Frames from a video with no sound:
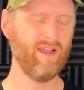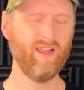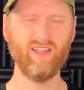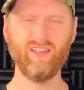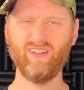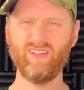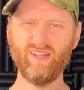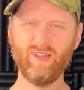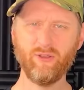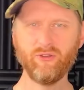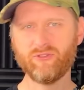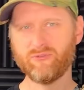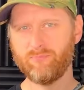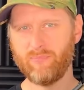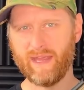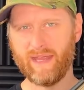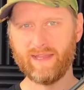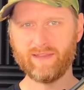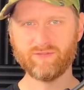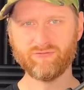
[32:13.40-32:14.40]
loose
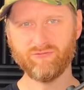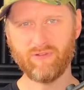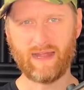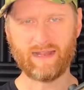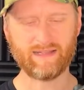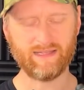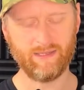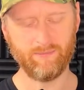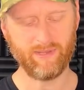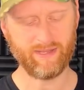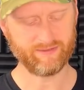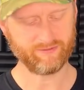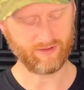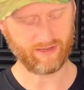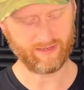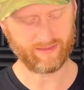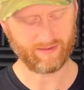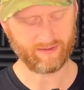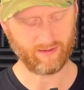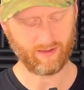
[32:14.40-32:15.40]
bits, rattly bits or
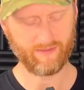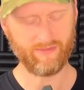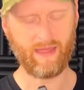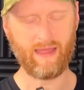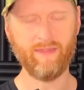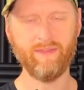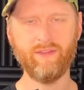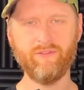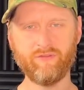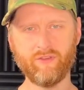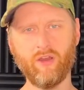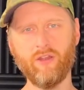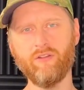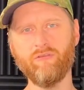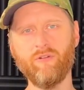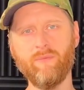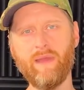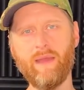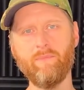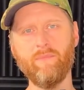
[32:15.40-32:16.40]
anything like that. You've got to
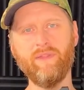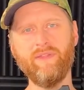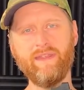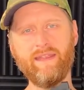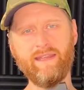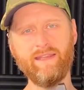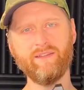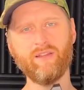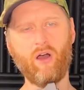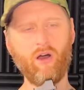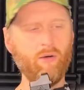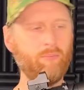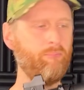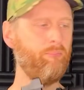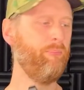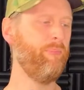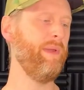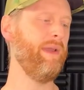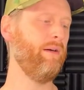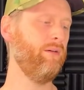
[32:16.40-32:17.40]
remember, these are
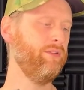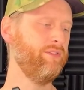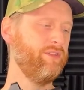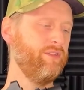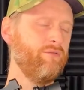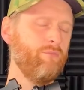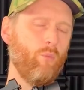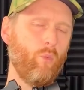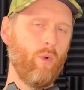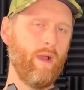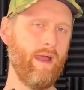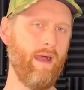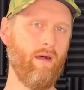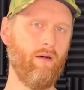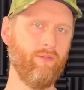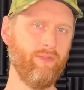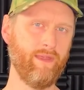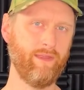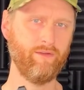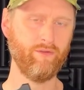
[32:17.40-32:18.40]
built
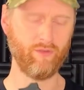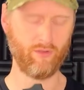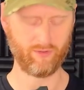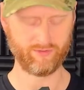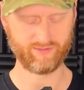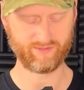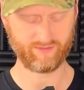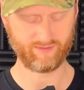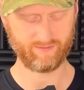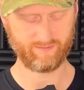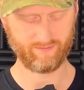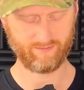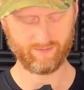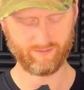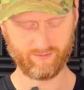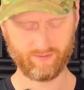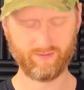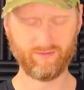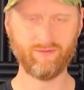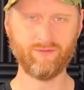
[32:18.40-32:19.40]
well. They're not
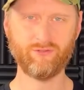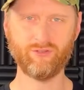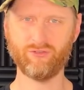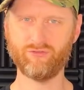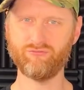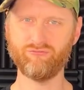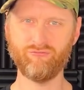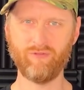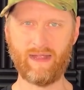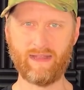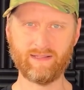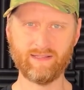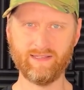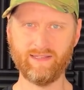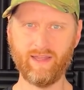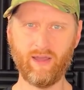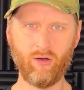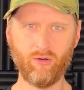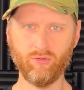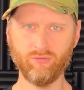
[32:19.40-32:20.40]
just
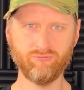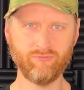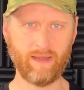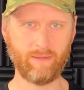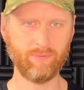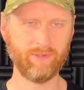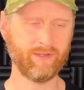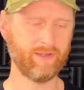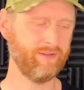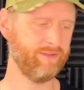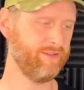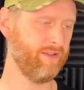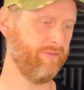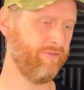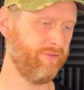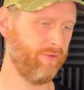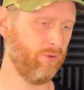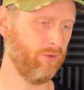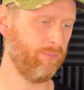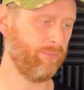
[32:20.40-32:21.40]
rattly old replicas that
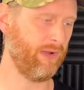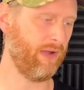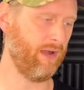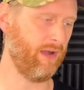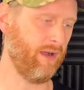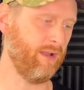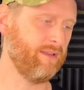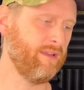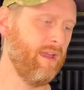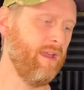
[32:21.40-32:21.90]
fall apart.